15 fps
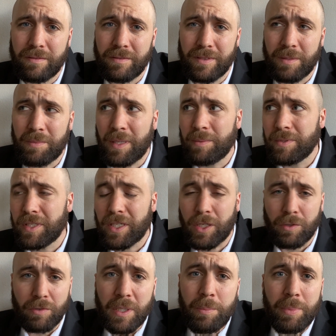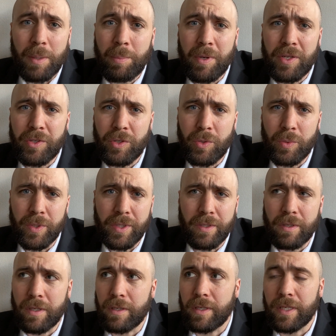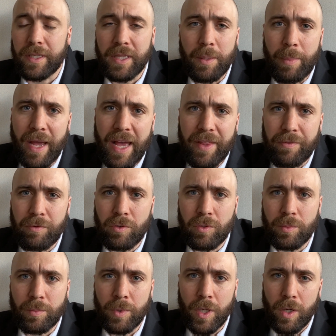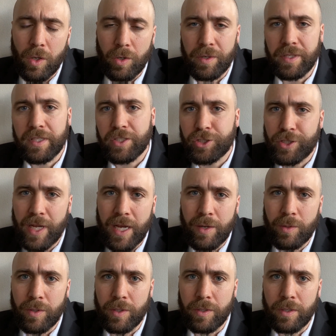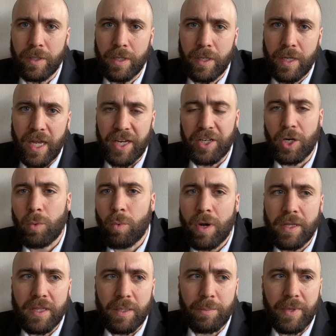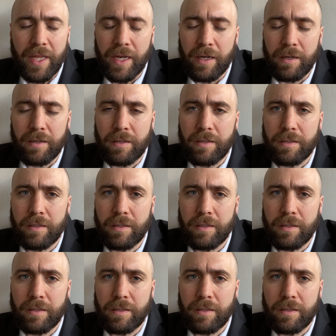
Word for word: Sometimes they creep up on you when you're in the bathroom or in the shower and you don't want them there.